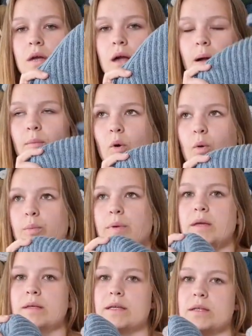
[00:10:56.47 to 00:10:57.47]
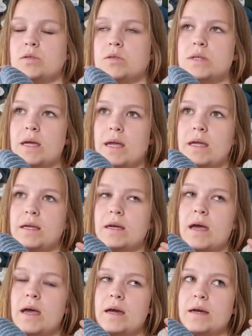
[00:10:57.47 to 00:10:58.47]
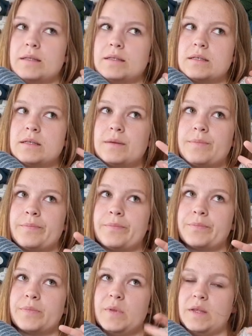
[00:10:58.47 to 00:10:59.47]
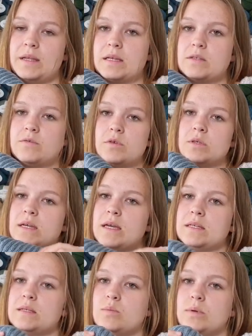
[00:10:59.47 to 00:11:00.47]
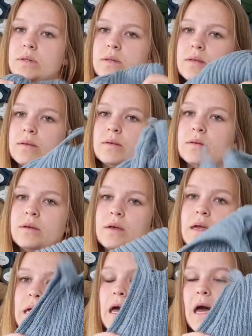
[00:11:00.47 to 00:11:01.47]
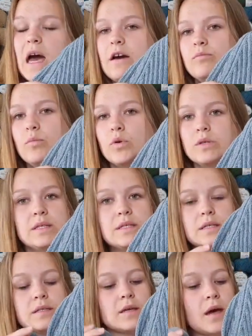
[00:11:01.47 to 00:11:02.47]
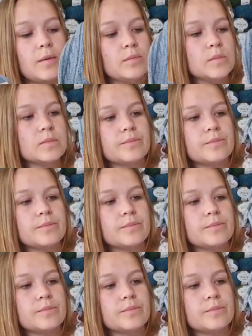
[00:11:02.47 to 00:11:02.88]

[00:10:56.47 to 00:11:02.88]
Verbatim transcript: I'm hoping that today and the next few days will have more knitting time.